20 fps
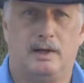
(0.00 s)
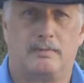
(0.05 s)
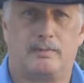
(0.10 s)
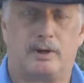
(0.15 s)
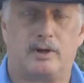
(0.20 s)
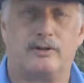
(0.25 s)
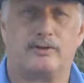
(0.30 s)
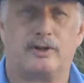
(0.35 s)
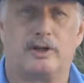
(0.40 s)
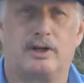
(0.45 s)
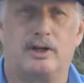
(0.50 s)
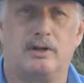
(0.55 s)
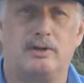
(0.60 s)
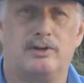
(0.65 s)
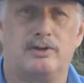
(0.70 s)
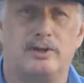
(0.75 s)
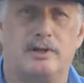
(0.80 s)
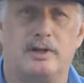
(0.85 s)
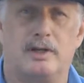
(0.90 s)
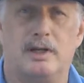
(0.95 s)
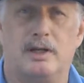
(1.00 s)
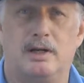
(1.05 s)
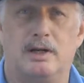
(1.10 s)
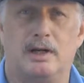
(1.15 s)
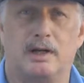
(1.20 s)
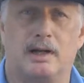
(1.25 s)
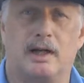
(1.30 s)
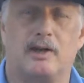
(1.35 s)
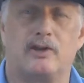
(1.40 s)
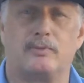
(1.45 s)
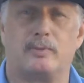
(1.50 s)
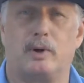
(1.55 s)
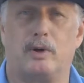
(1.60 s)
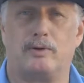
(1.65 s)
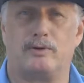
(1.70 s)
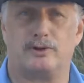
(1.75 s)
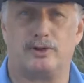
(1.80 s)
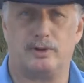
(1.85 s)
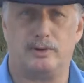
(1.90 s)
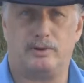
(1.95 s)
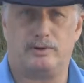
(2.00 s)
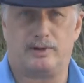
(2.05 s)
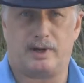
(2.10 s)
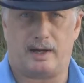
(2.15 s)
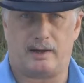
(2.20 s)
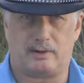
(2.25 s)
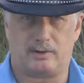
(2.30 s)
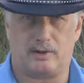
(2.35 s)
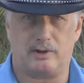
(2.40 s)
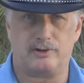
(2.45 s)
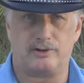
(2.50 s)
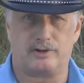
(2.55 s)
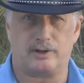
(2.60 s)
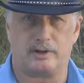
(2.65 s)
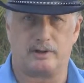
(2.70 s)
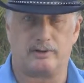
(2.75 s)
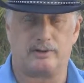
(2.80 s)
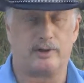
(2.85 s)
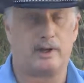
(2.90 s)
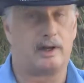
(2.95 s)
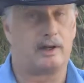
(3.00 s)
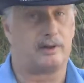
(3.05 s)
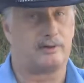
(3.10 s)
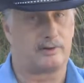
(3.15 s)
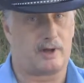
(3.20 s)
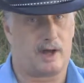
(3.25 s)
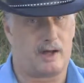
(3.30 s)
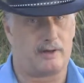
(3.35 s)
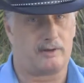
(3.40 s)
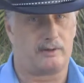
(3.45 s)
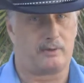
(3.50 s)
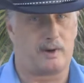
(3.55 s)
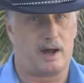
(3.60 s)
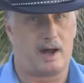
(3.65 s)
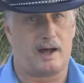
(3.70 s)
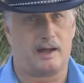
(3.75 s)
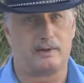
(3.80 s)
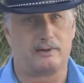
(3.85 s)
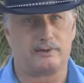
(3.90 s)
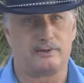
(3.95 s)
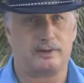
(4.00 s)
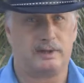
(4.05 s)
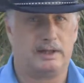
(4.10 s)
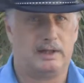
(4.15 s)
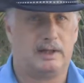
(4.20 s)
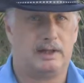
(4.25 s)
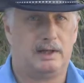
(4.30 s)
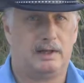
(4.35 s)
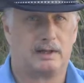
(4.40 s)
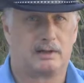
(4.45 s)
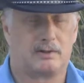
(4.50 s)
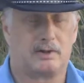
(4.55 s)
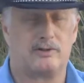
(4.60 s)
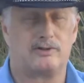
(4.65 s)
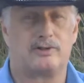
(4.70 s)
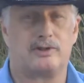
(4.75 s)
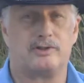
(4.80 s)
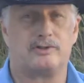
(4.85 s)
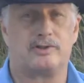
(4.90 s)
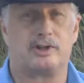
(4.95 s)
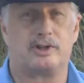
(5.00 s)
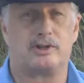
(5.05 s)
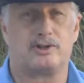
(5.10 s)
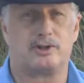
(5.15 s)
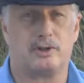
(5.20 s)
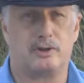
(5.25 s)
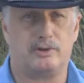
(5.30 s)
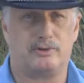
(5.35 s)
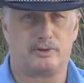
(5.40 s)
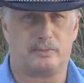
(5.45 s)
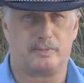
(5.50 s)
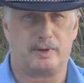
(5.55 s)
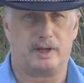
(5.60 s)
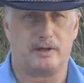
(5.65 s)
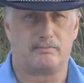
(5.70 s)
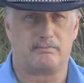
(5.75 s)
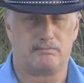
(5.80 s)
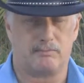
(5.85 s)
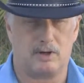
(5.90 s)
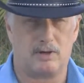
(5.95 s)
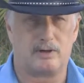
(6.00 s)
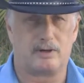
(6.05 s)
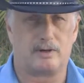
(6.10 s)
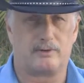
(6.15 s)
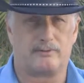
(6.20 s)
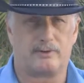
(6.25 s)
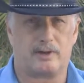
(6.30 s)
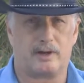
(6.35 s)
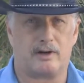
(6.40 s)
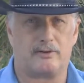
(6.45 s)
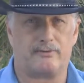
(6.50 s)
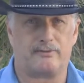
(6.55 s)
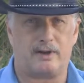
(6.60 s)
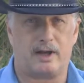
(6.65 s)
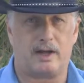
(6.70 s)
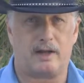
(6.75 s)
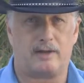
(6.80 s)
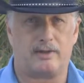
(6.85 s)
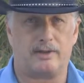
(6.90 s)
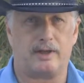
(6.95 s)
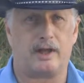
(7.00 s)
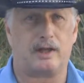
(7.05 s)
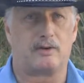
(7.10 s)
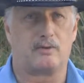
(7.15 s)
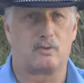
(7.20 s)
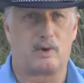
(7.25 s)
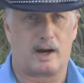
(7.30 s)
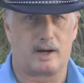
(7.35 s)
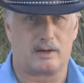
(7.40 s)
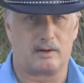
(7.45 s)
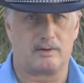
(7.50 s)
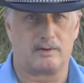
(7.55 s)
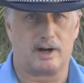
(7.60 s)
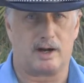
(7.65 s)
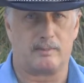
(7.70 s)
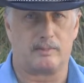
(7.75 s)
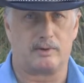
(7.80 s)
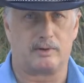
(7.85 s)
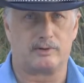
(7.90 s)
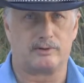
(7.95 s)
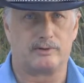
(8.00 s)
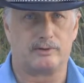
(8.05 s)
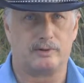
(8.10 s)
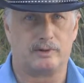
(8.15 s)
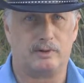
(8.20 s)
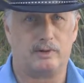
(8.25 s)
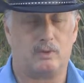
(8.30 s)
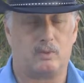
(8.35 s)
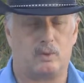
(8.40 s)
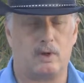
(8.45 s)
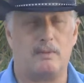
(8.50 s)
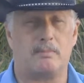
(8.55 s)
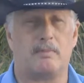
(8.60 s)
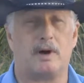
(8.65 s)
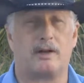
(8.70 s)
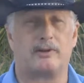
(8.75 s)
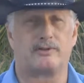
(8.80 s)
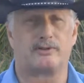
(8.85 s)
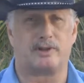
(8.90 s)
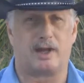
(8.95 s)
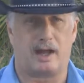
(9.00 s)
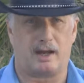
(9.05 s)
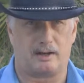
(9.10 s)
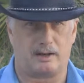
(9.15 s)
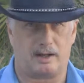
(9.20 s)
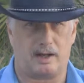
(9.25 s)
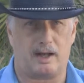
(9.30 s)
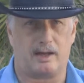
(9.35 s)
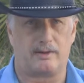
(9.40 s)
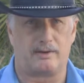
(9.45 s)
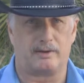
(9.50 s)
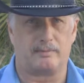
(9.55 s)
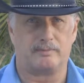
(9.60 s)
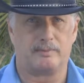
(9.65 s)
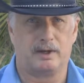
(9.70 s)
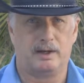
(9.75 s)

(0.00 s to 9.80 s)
Persecution against both Jews and Christians is on the rise. Christians and Jews are being murdered for their faith in record numbers. We must stand together.